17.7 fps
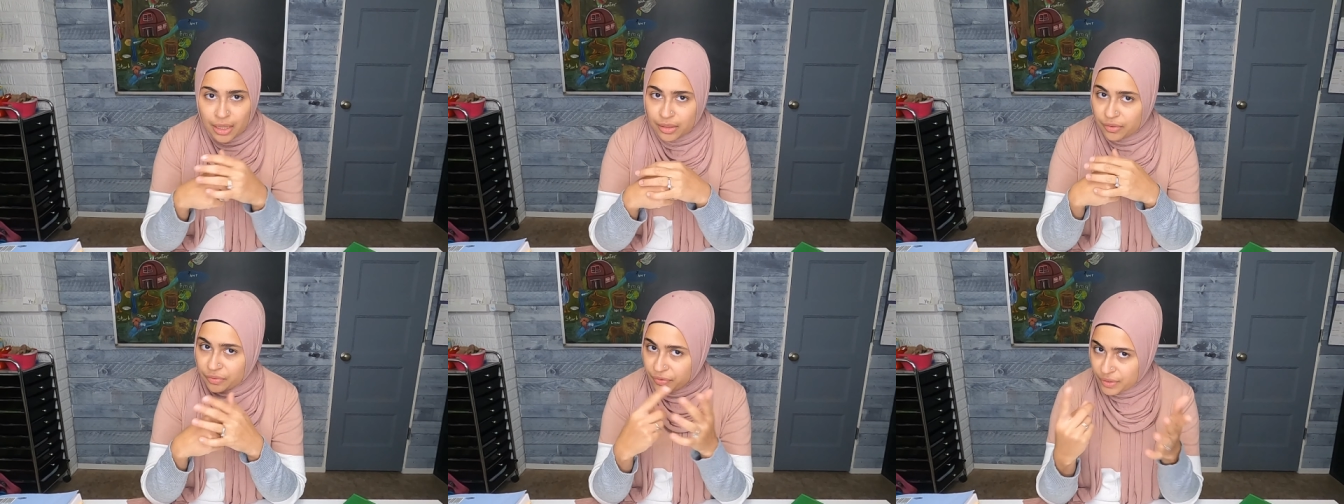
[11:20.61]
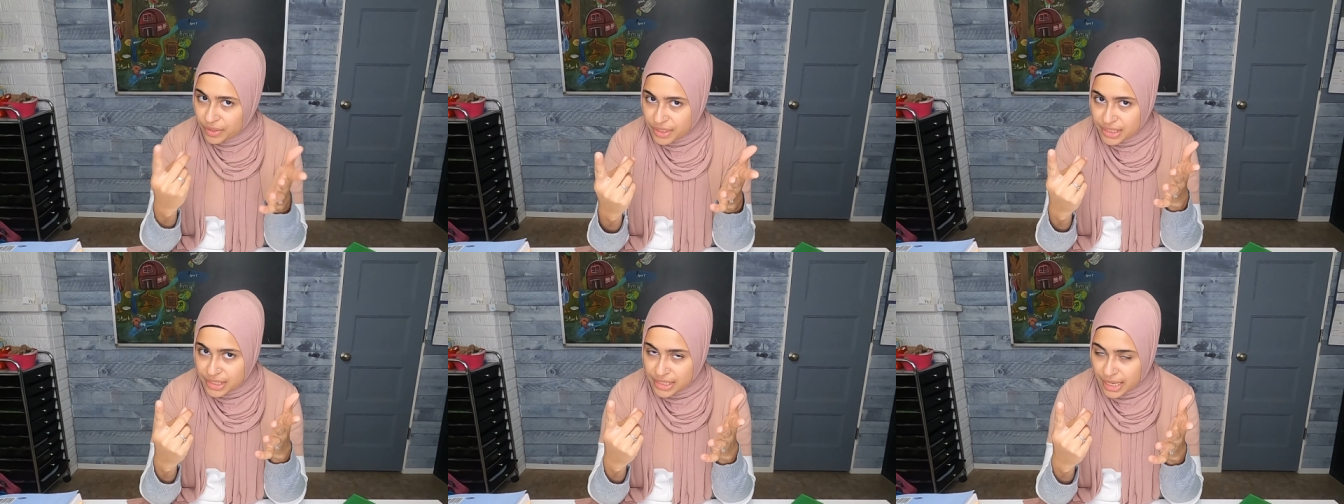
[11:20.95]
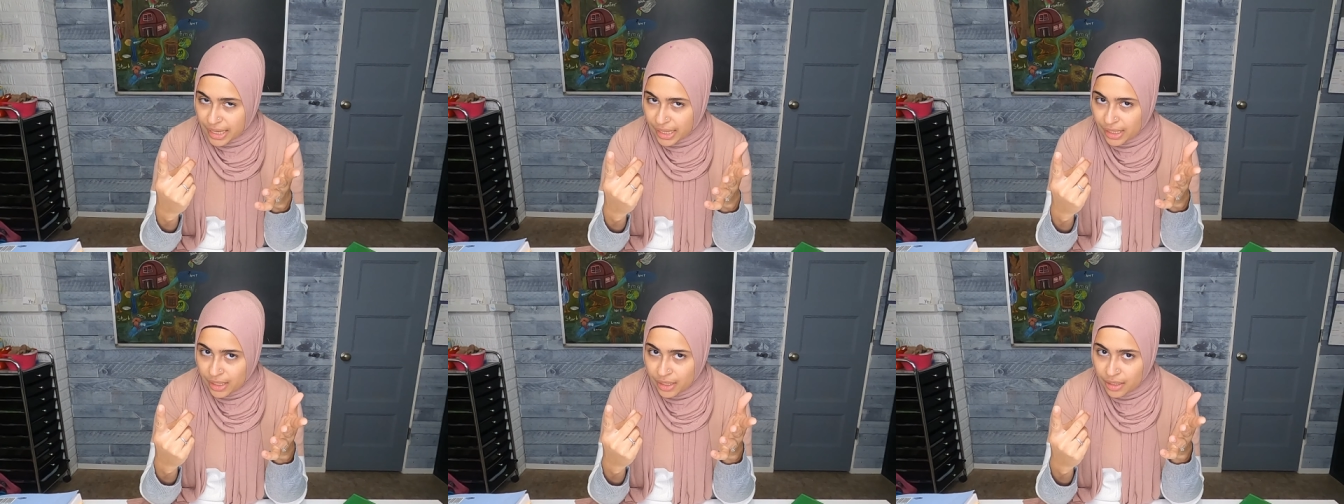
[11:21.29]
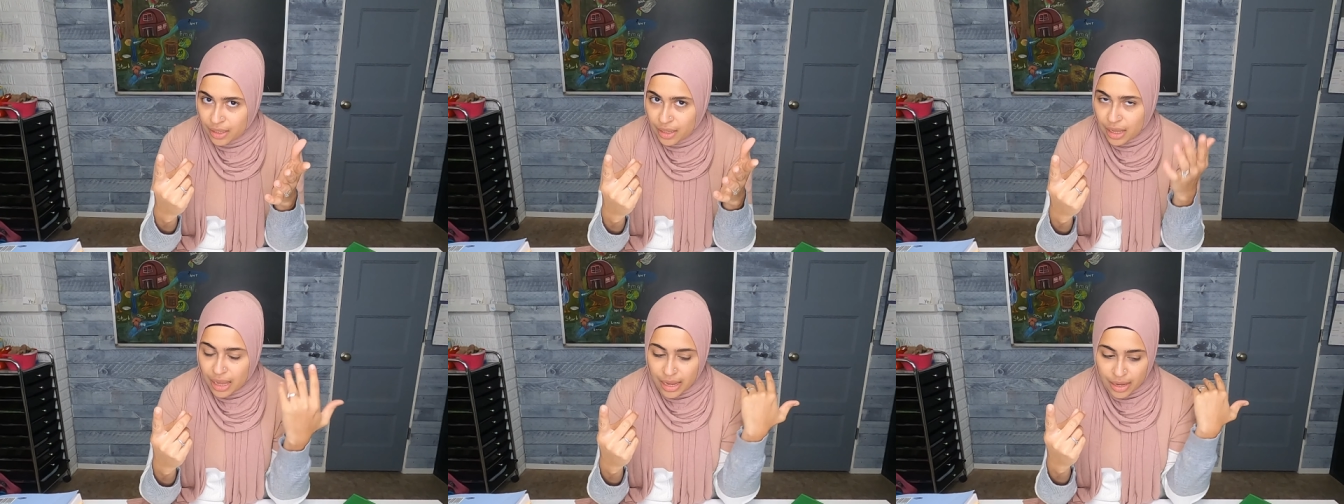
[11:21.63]
The first day,
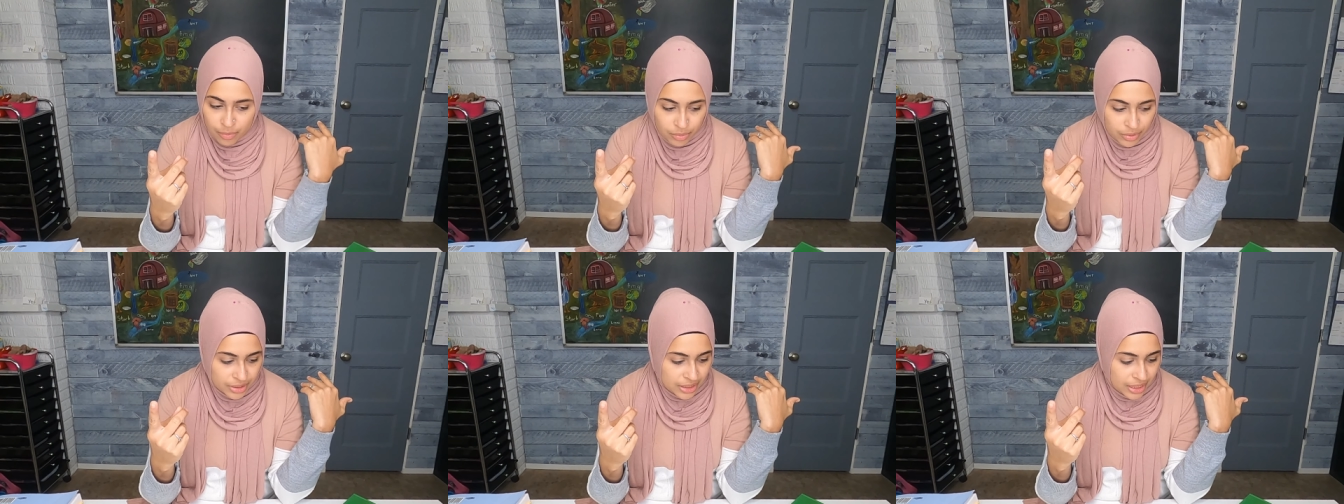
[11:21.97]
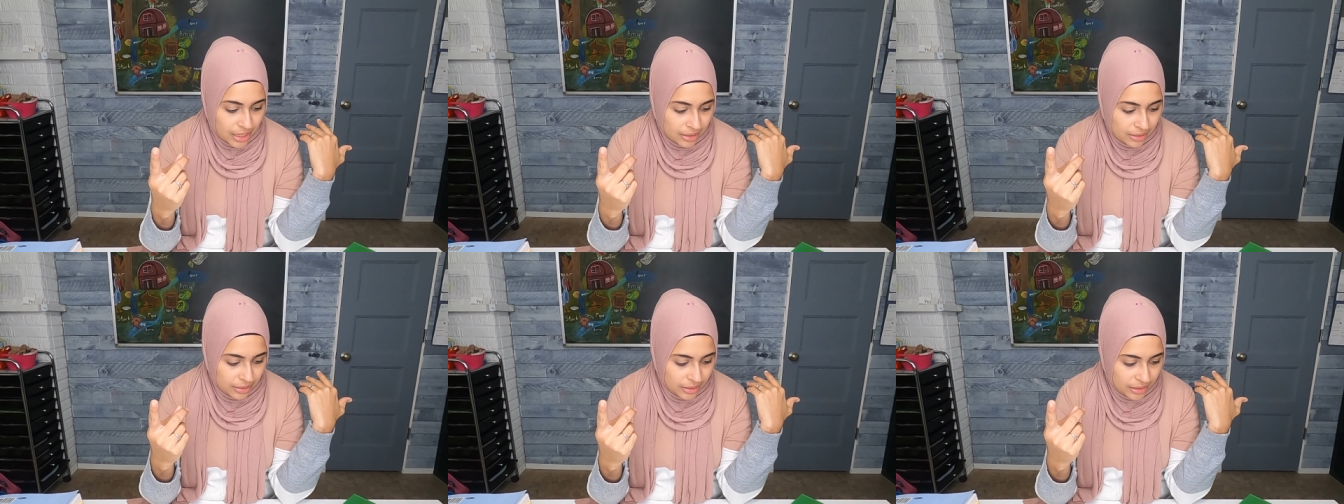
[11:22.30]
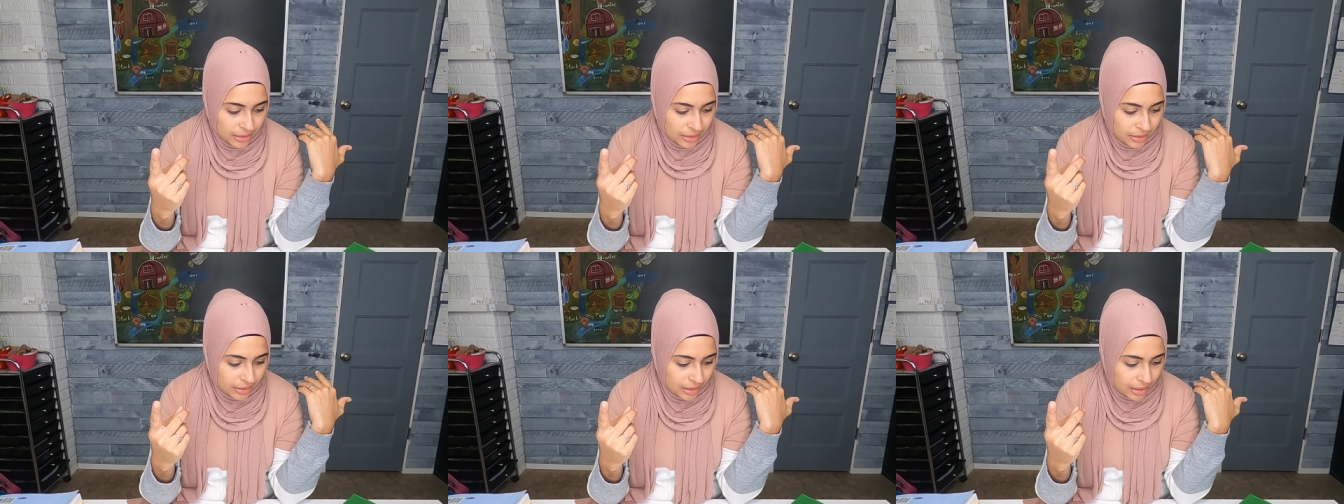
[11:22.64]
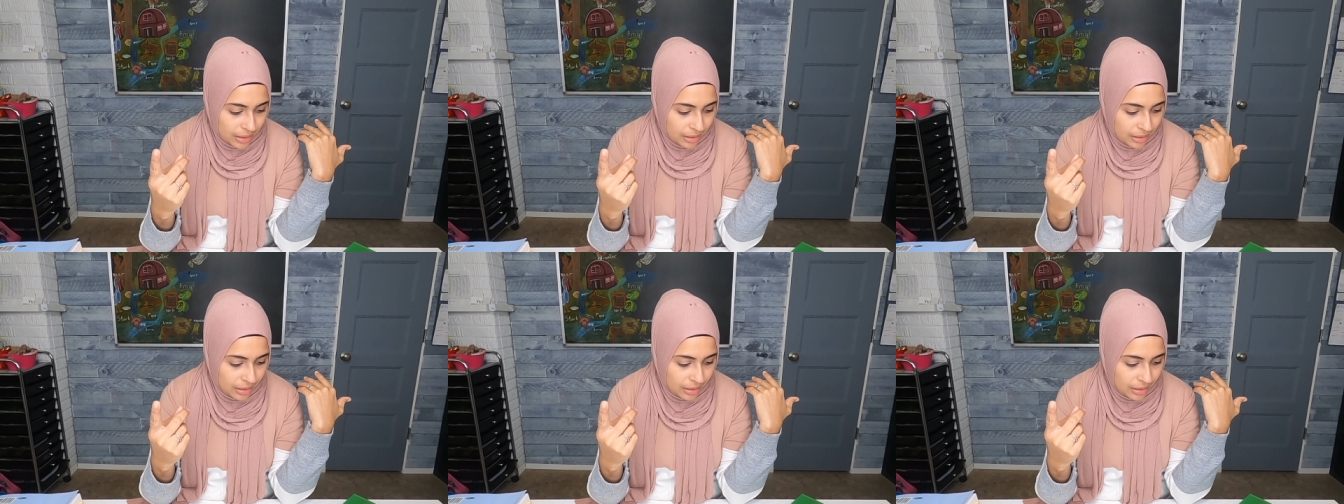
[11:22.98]
I would tell her